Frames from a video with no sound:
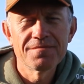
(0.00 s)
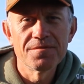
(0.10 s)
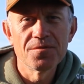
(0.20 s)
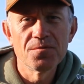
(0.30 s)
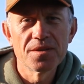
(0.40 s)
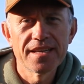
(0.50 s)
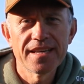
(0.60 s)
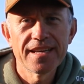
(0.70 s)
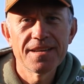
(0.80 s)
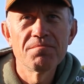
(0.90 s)
with all the
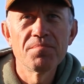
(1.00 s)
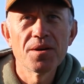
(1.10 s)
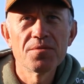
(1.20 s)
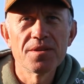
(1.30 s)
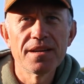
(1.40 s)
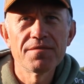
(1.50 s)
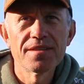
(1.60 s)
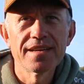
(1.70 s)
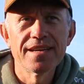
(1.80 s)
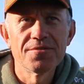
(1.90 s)
gear, boat and
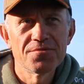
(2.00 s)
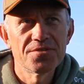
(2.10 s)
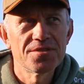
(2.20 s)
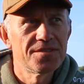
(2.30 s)
everything else.